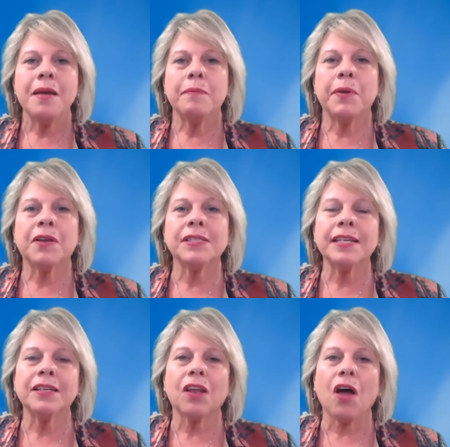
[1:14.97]
because
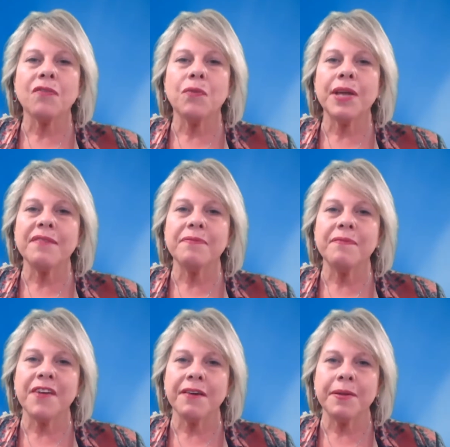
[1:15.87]
in life we have
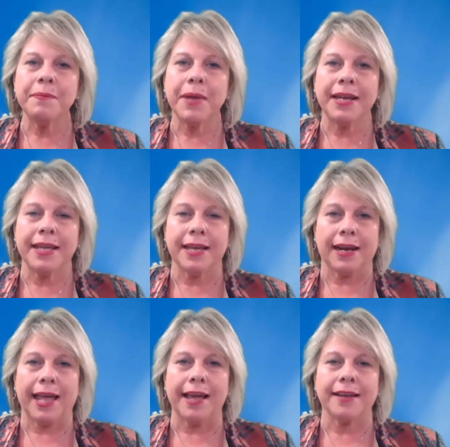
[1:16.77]
very many
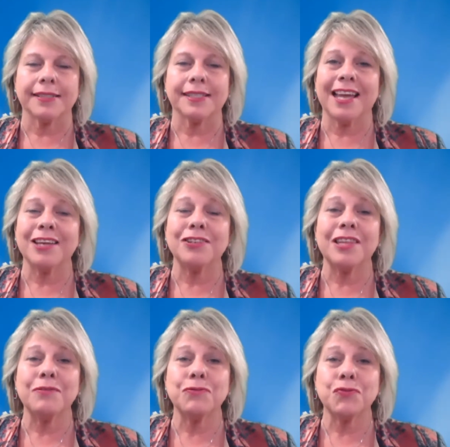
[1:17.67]
clouds, and
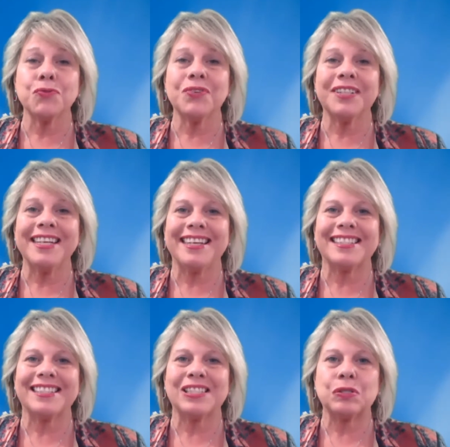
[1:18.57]
there truly
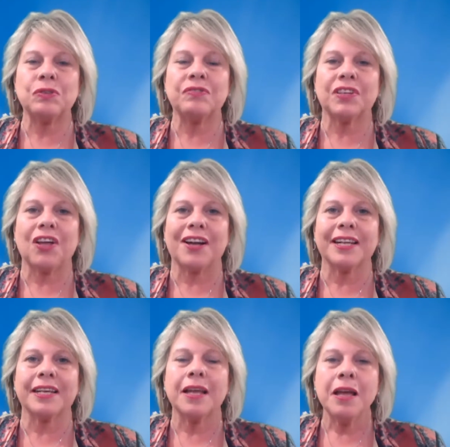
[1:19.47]
is a silver
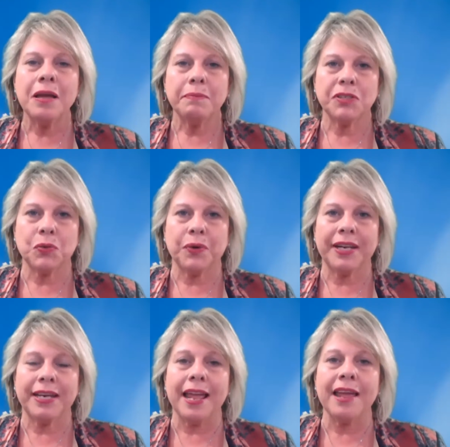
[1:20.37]
lining
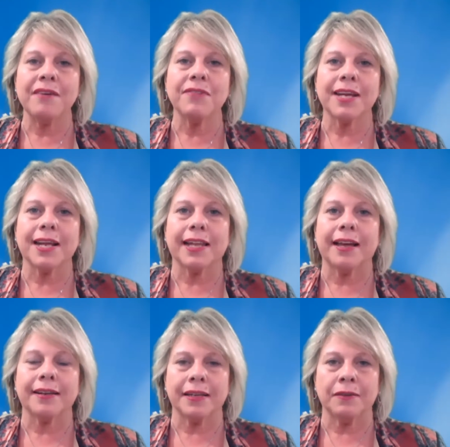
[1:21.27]
between every
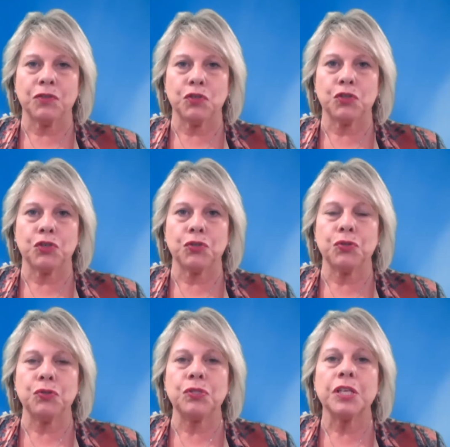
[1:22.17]
cloud if you
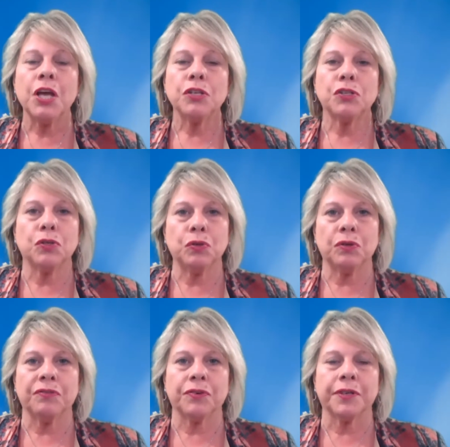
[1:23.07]
choose to
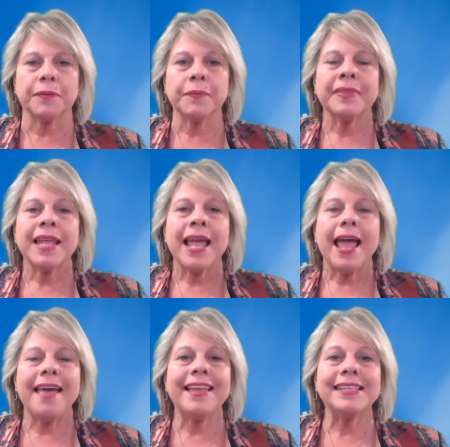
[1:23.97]
look for it.
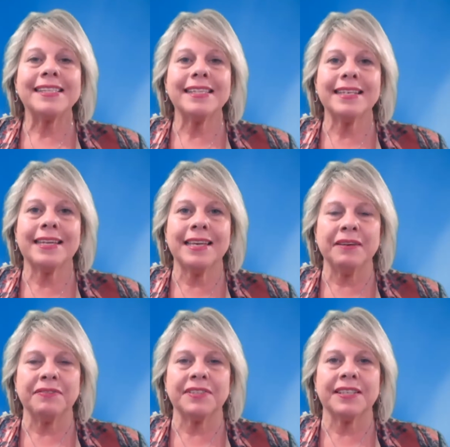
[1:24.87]
And that's the
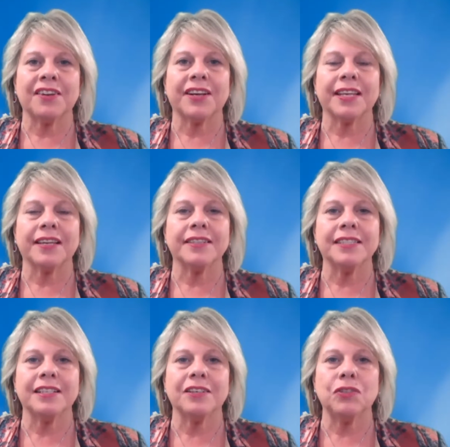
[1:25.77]
gift that I
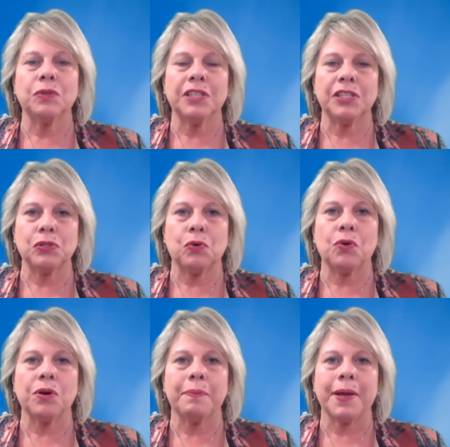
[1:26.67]
continually
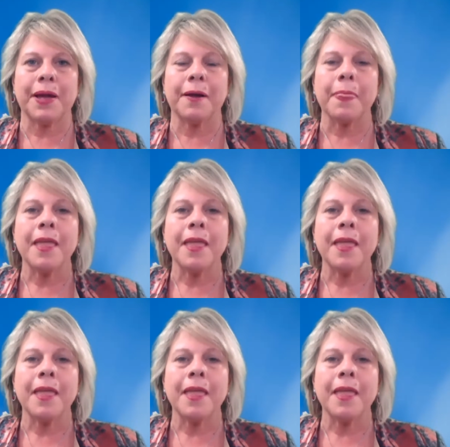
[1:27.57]
talk about